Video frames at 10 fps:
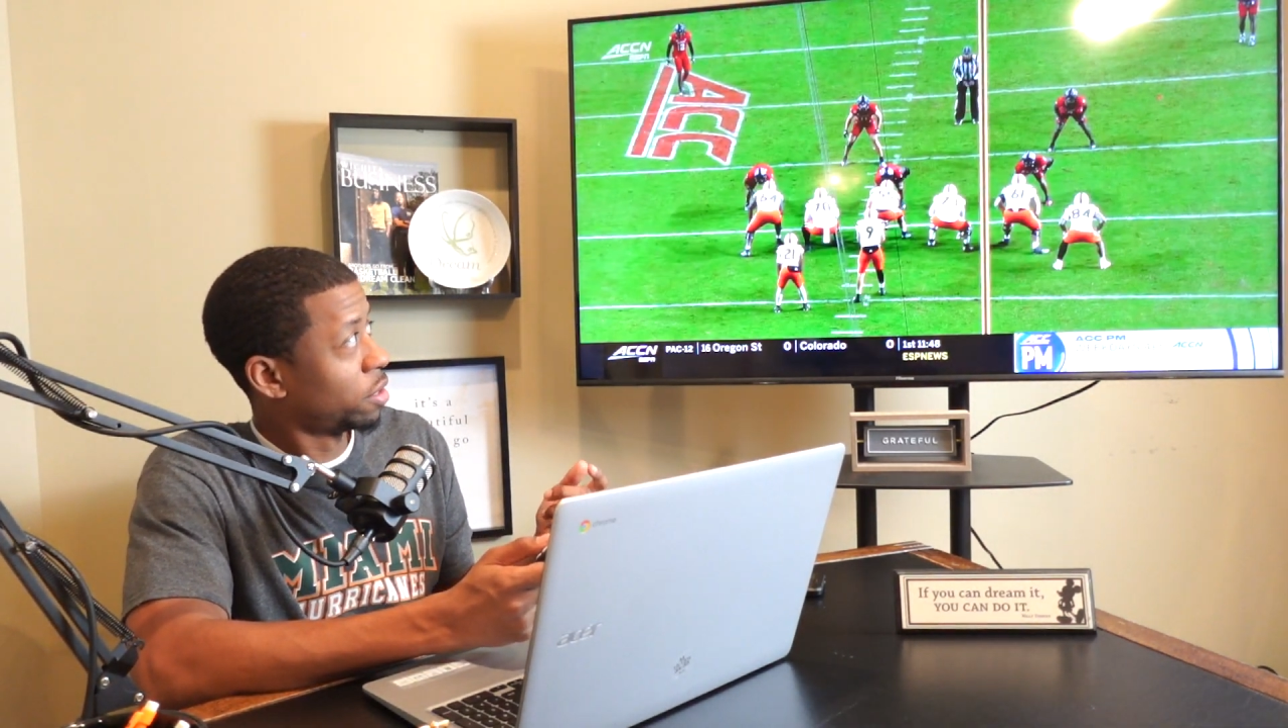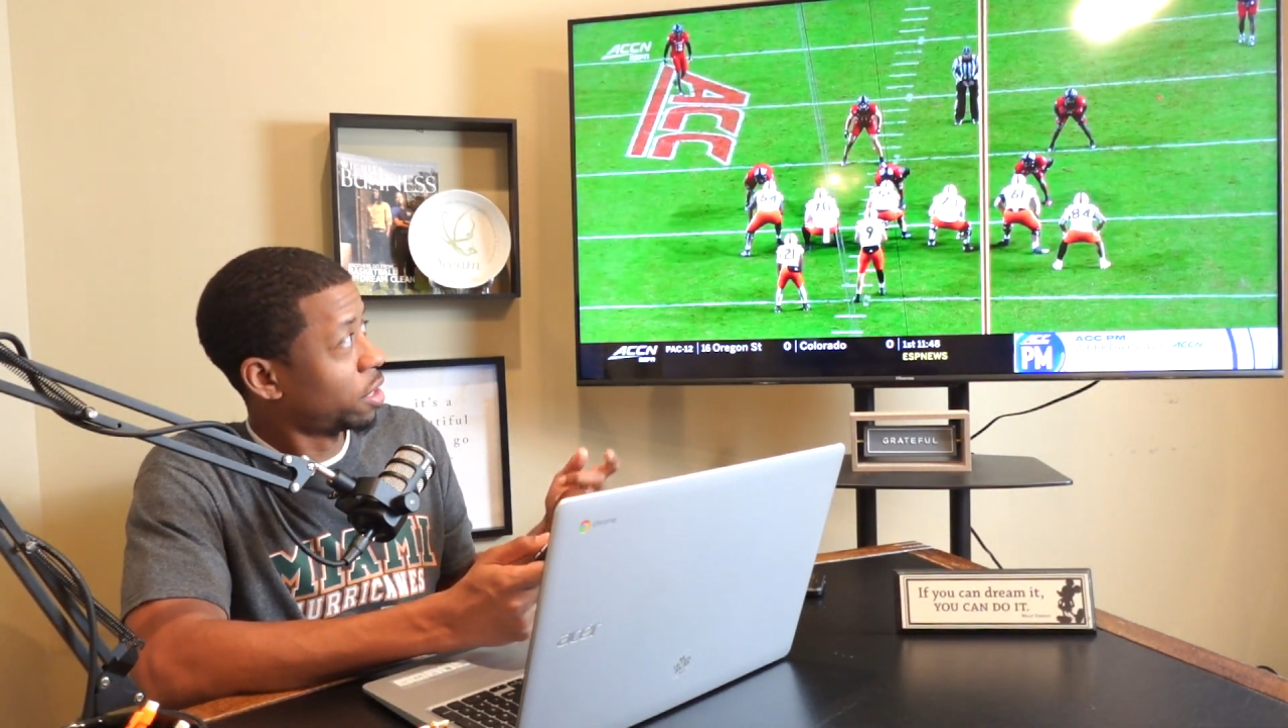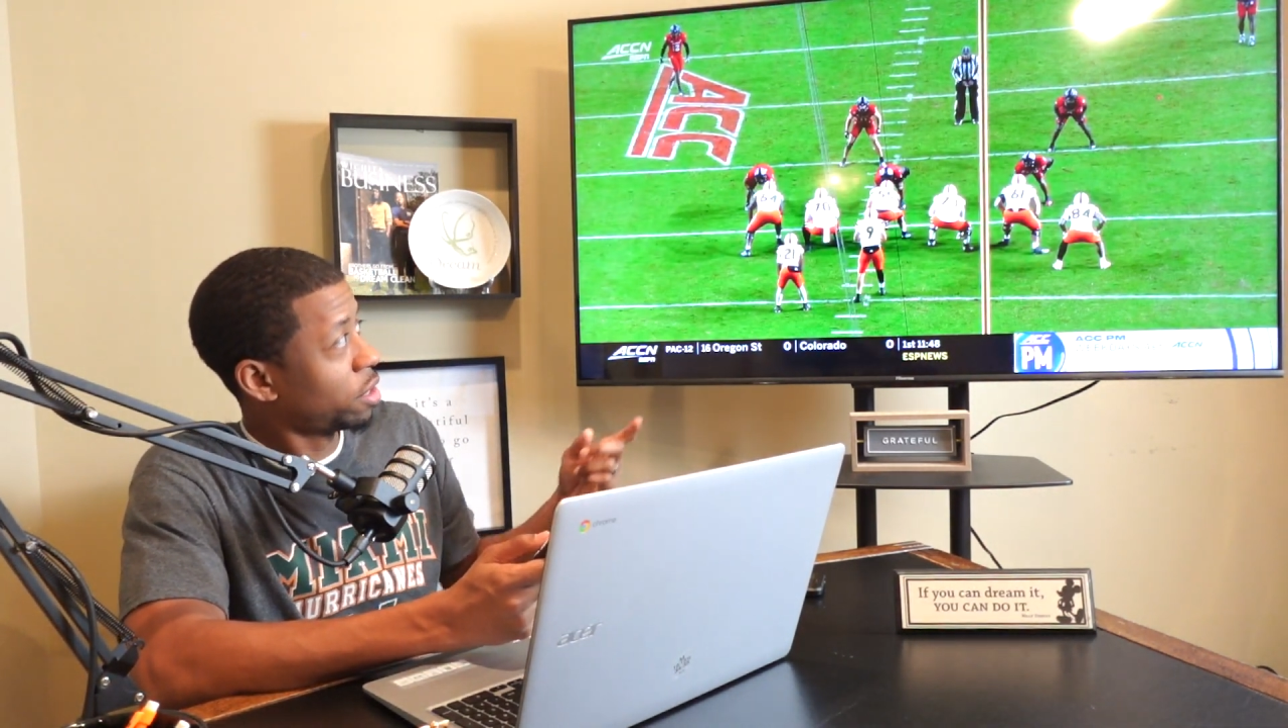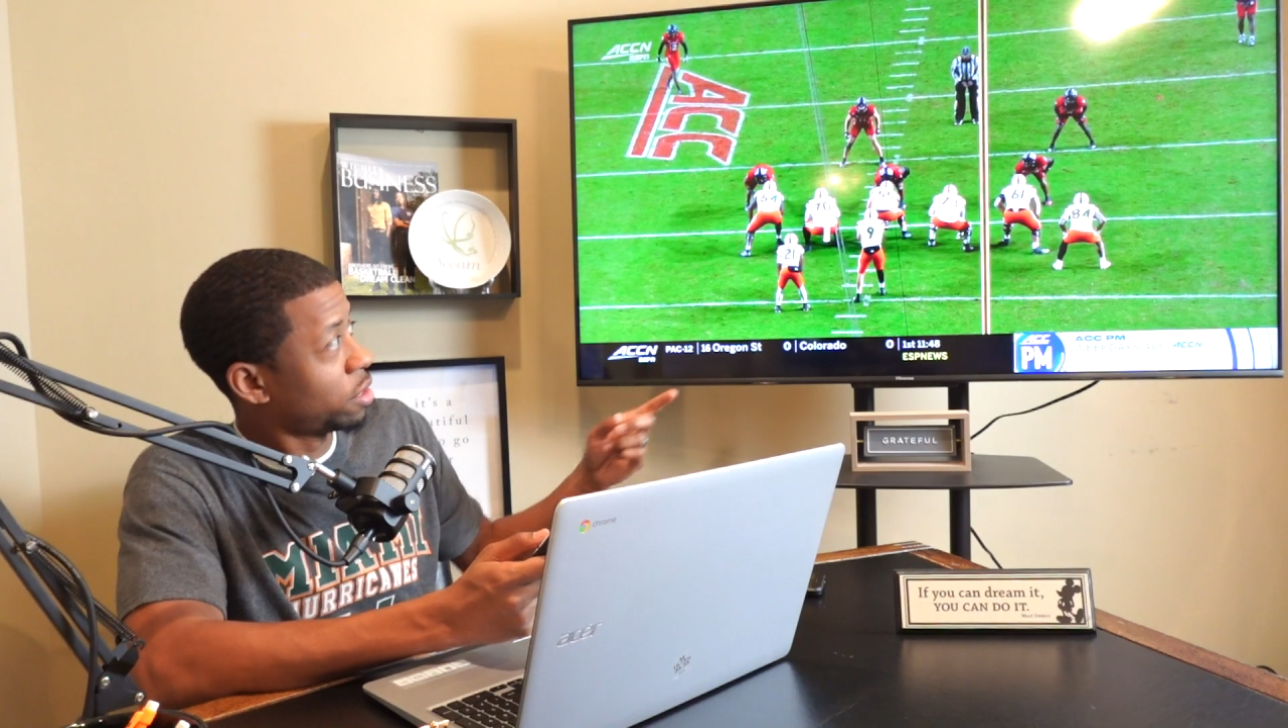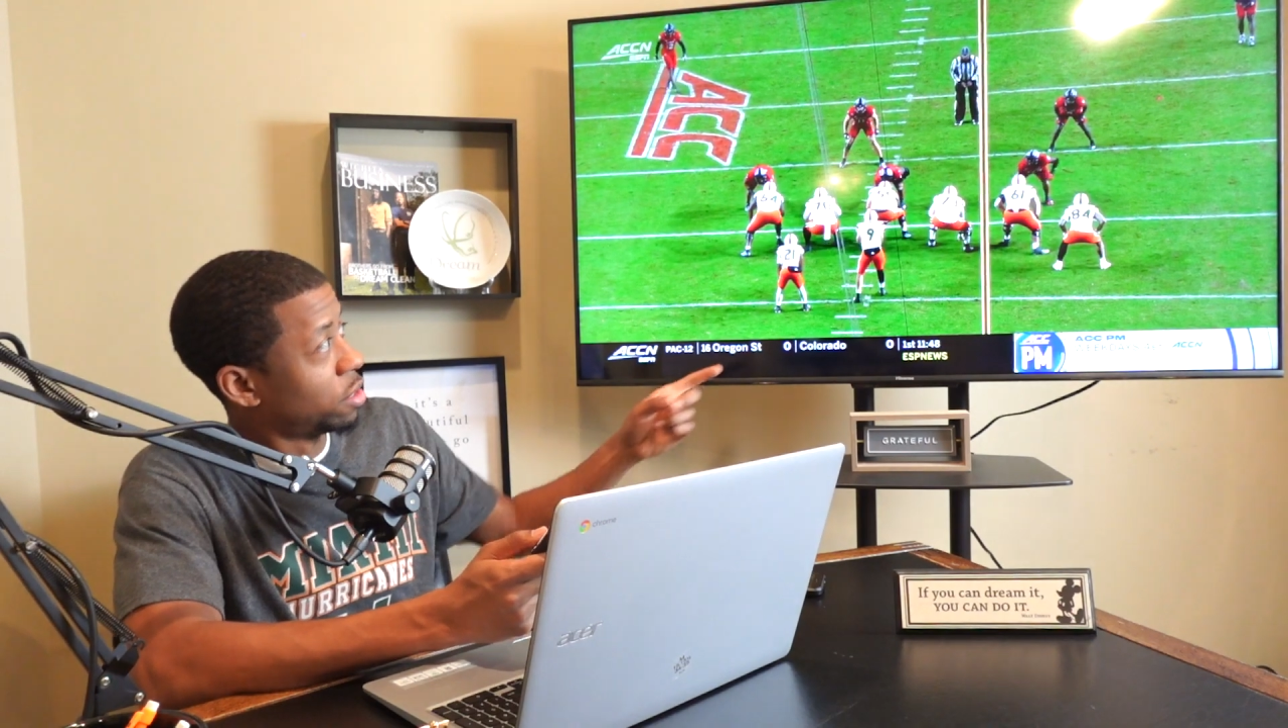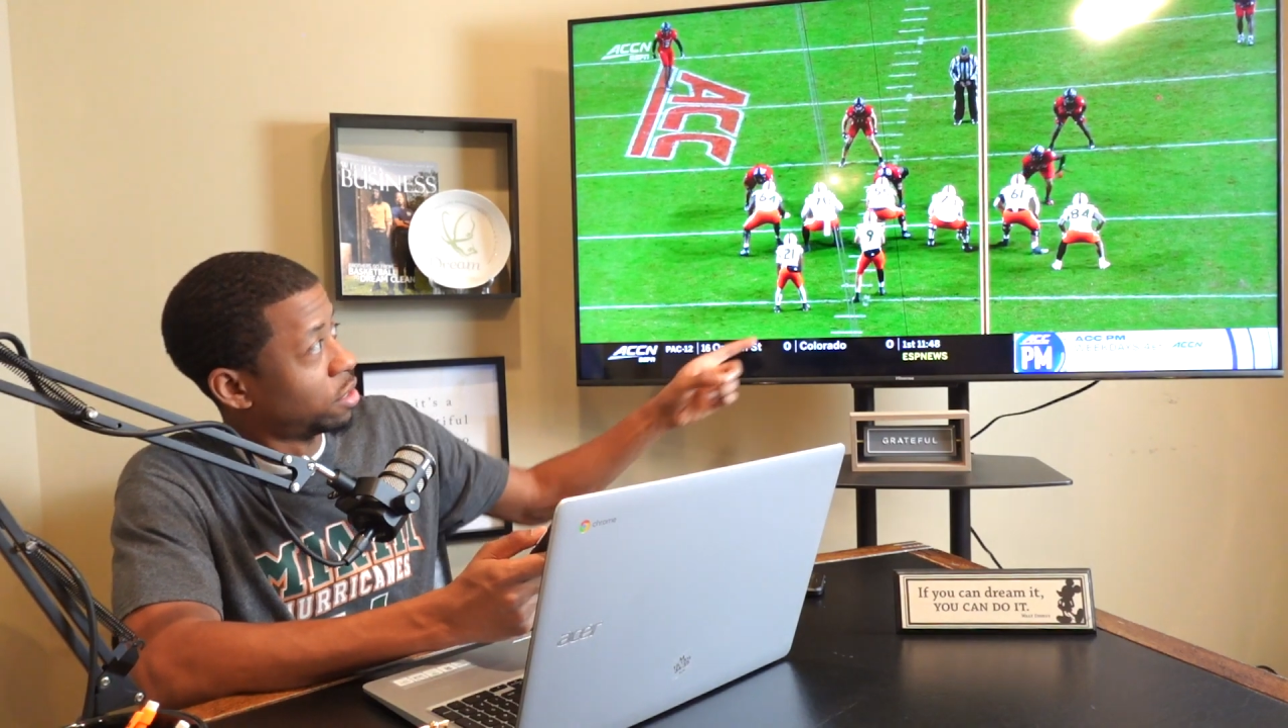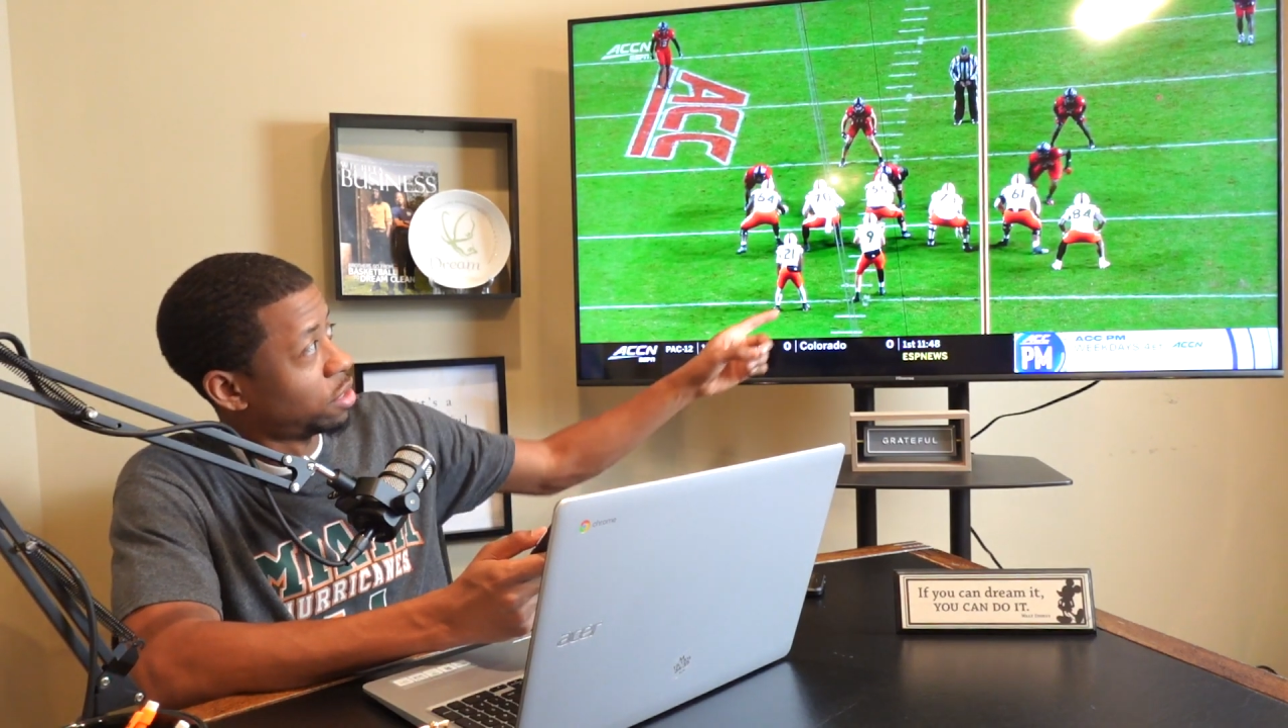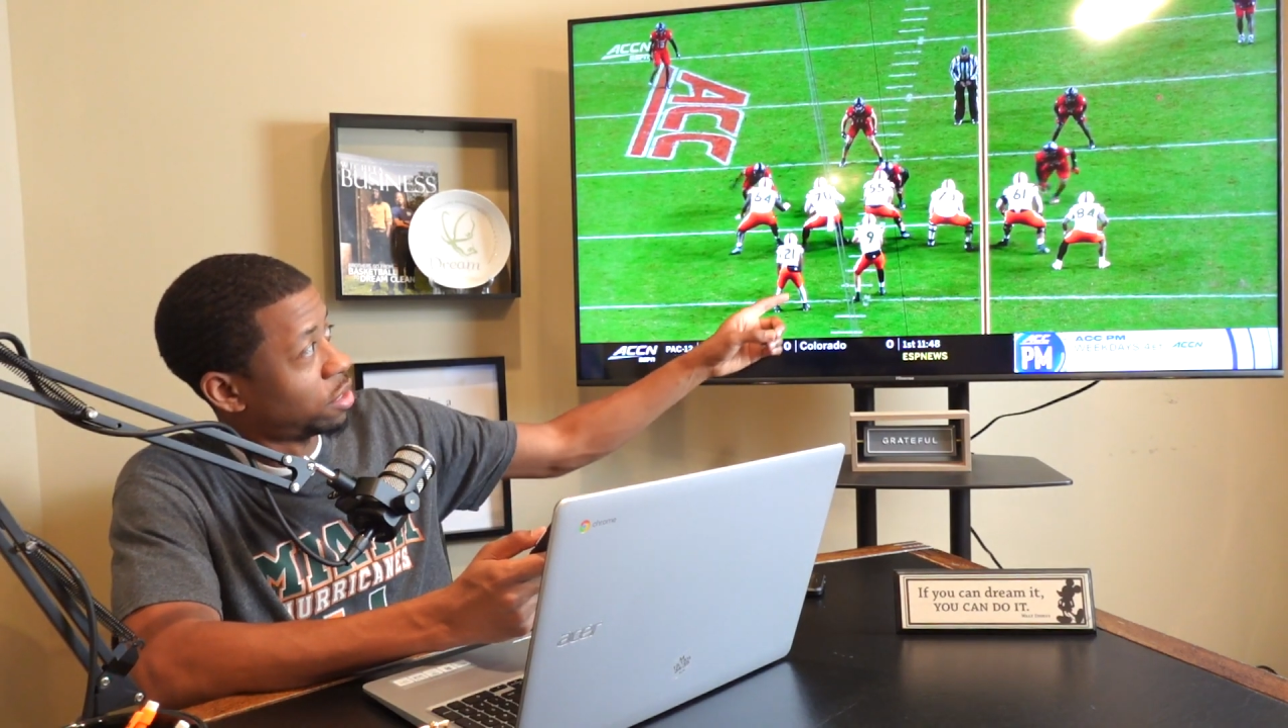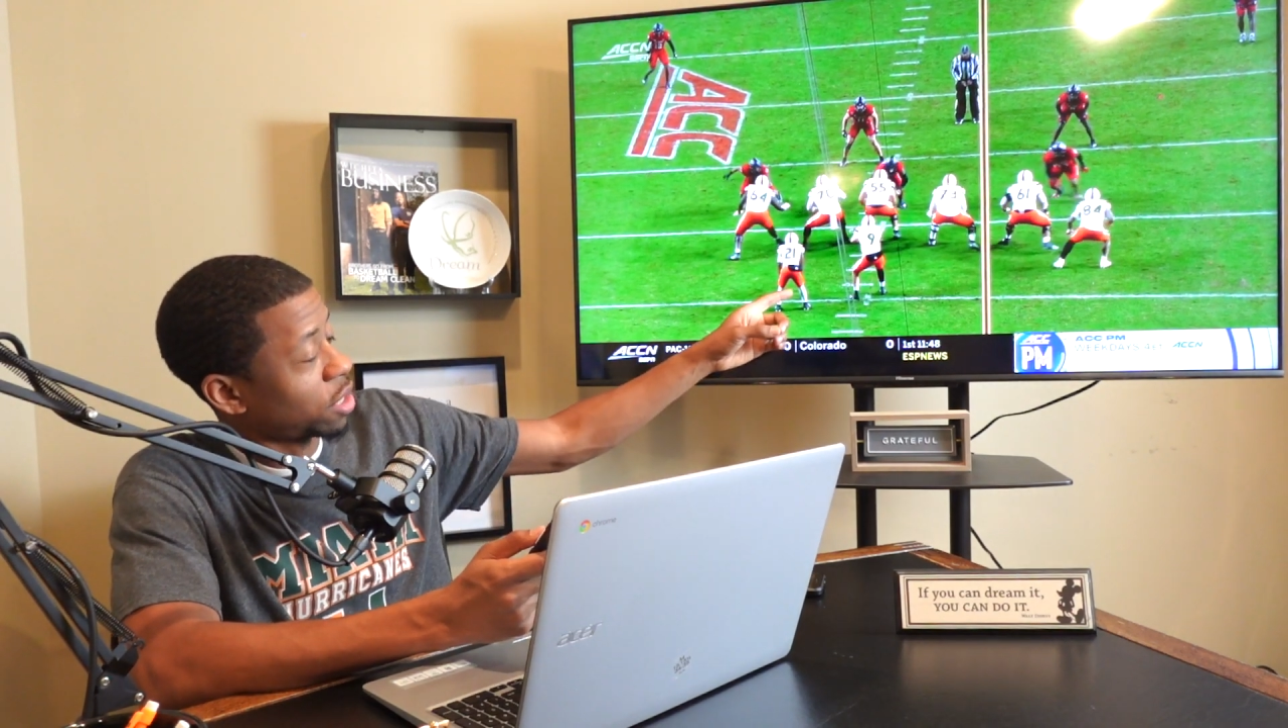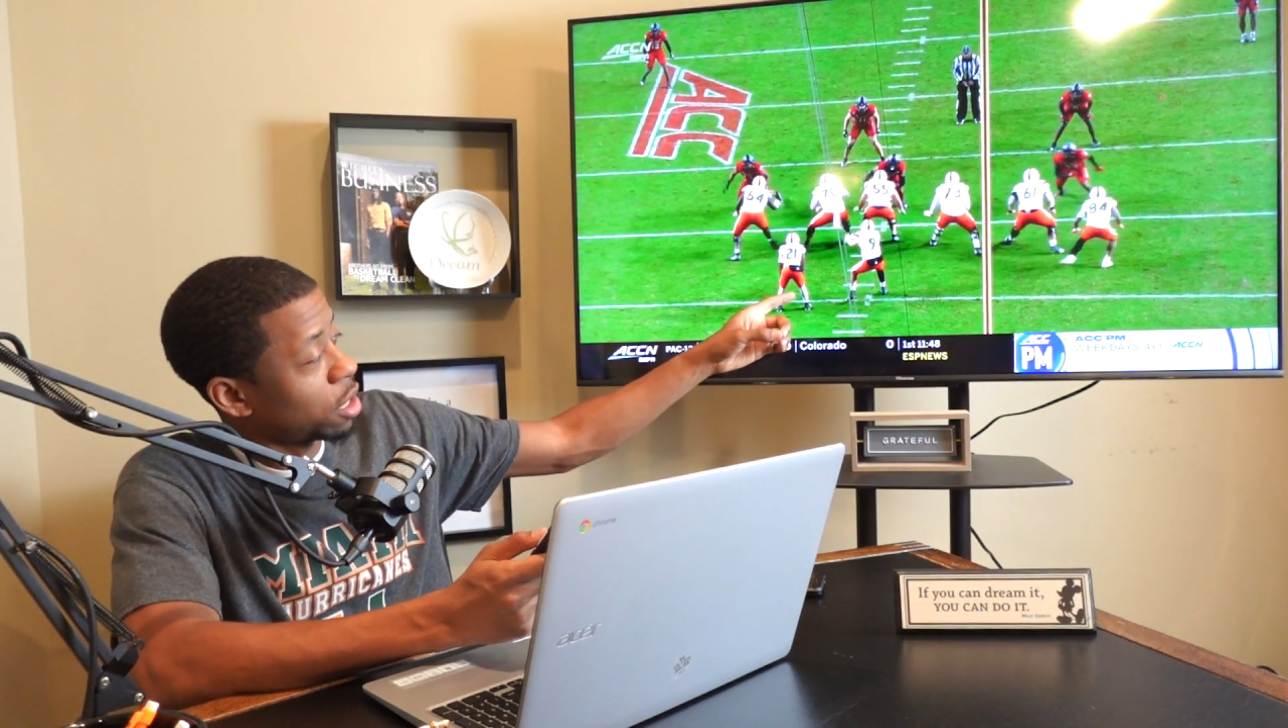Like, look at this.
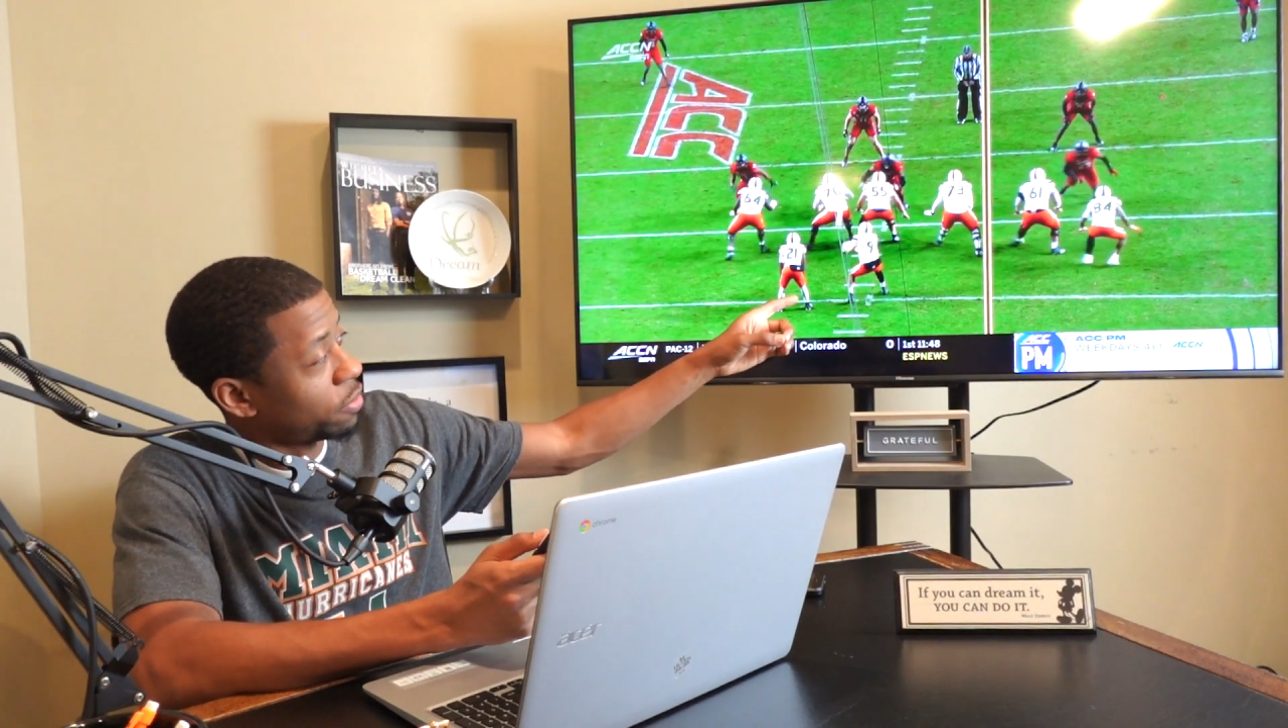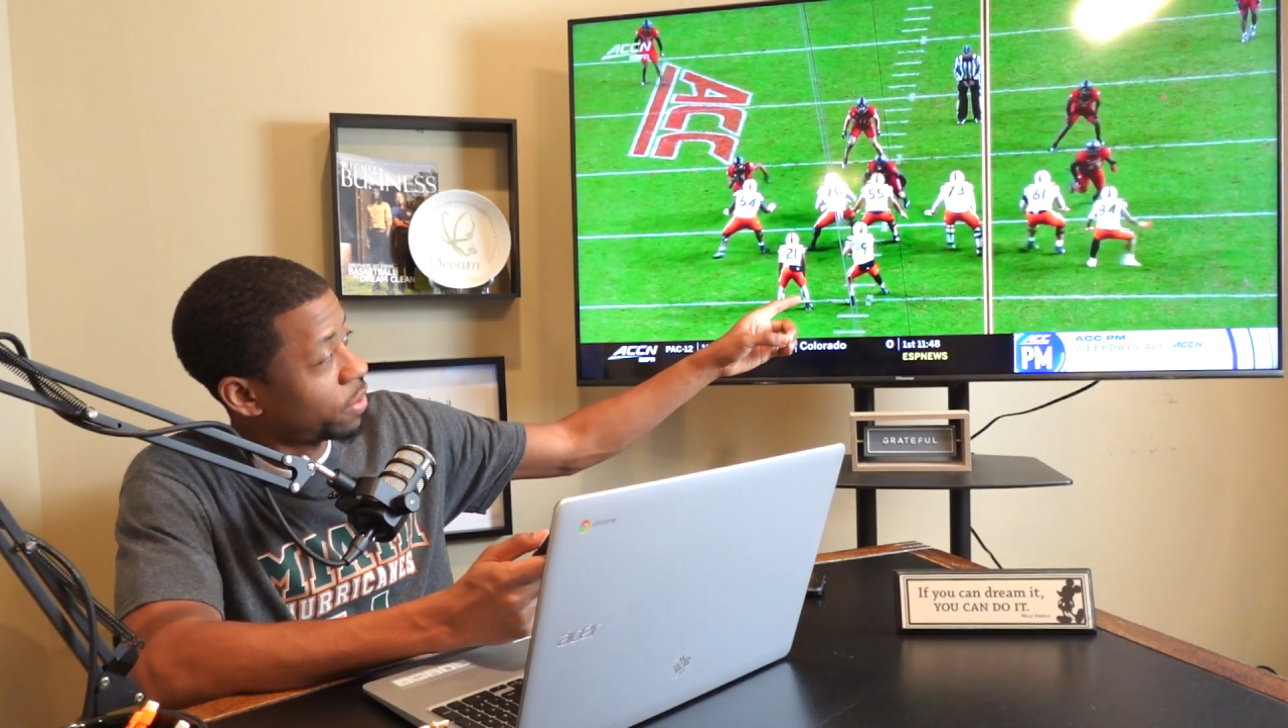This is Tyler